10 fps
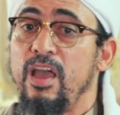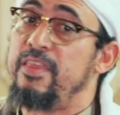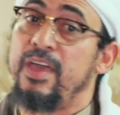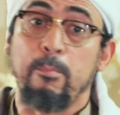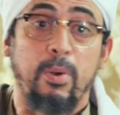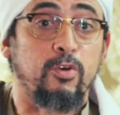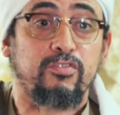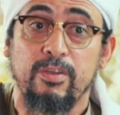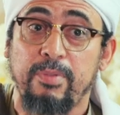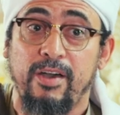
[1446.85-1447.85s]
And they
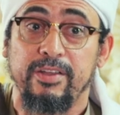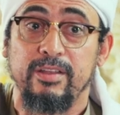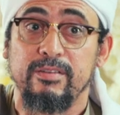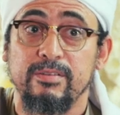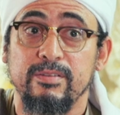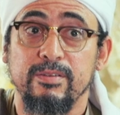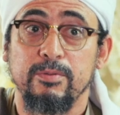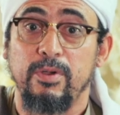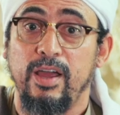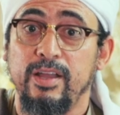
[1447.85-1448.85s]
boast about it,
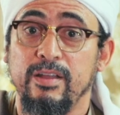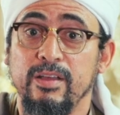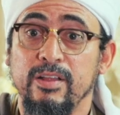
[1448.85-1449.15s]
right?